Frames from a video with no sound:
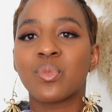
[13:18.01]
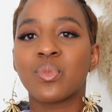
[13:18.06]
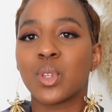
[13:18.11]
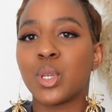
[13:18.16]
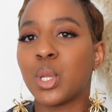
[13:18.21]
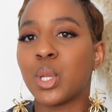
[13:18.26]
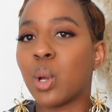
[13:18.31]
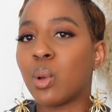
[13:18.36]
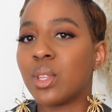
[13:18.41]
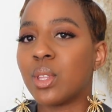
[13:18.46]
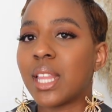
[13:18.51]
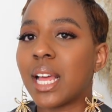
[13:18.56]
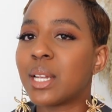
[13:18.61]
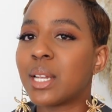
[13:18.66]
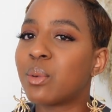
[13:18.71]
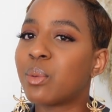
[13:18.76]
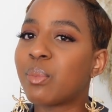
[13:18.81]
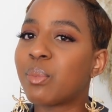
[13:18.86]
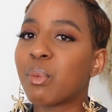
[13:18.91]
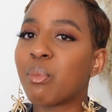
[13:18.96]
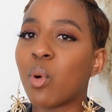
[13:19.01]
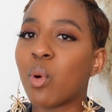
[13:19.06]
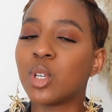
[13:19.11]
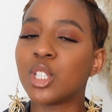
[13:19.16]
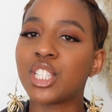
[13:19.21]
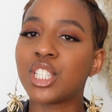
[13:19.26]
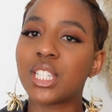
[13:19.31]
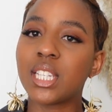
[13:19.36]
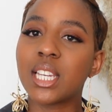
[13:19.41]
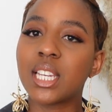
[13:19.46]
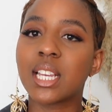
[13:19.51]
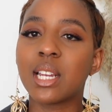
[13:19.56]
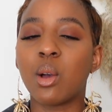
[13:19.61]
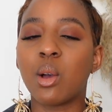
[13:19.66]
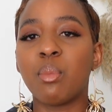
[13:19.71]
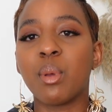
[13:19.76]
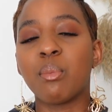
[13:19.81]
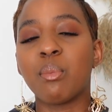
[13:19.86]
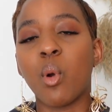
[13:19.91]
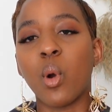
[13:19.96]
you know, that little bit more chic, a
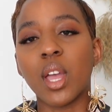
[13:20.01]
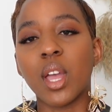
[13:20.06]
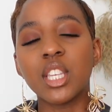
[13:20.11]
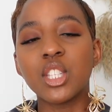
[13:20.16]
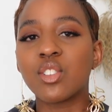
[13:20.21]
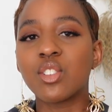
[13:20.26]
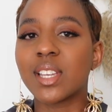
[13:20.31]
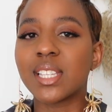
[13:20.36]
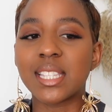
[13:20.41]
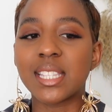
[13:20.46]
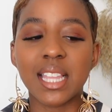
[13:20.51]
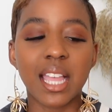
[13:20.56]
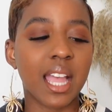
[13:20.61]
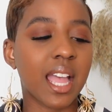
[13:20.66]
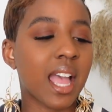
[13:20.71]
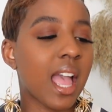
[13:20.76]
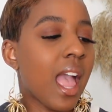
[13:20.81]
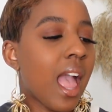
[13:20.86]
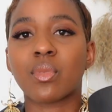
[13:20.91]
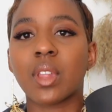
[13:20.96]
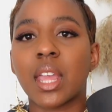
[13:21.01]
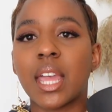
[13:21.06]
little bit more interesting.